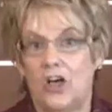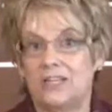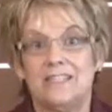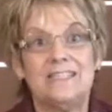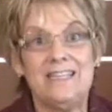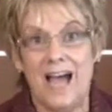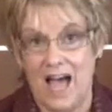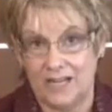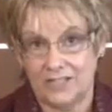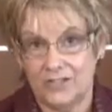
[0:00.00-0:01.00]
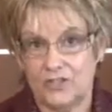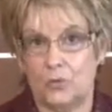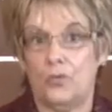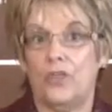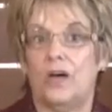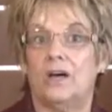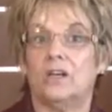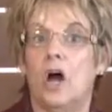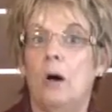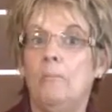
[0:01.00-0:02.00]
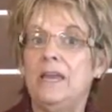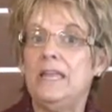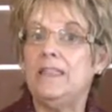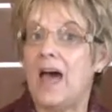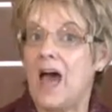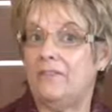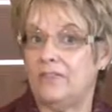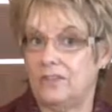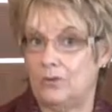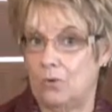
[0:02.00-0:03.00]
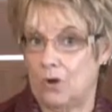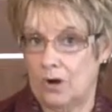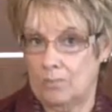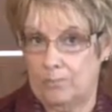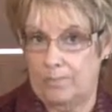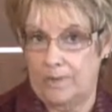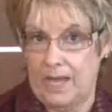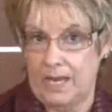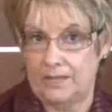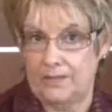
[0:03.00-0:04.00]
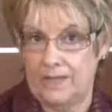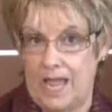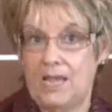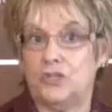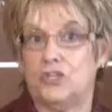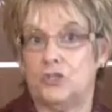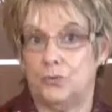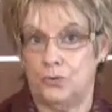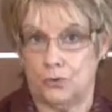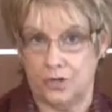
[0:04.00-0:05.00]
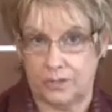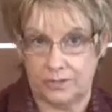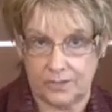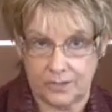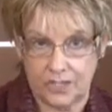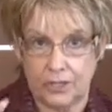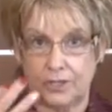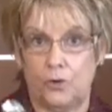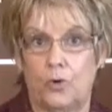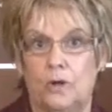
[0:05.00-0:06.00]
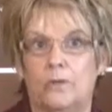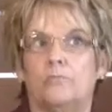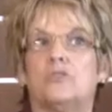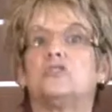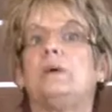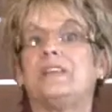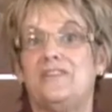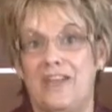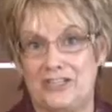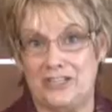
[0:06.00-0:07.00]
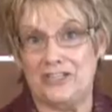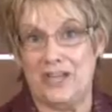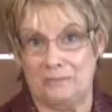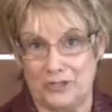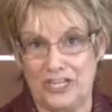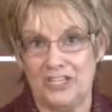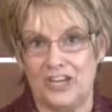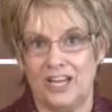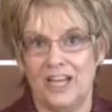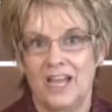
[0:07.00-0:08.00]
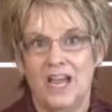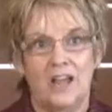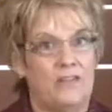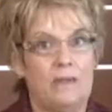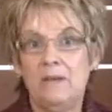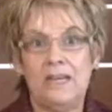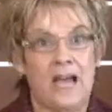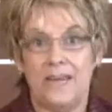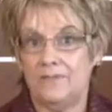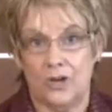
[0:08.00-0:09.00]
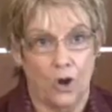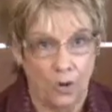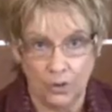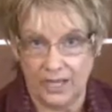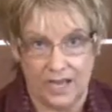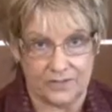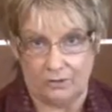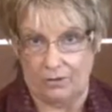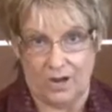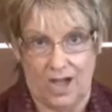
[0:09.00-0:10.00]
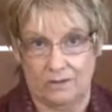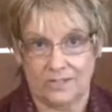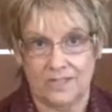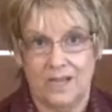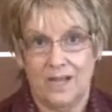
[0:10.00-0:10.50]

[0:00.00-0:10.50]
law does not. So the company that the agents who the prospective agents that we're teaching, they may not even hold escrow accounts.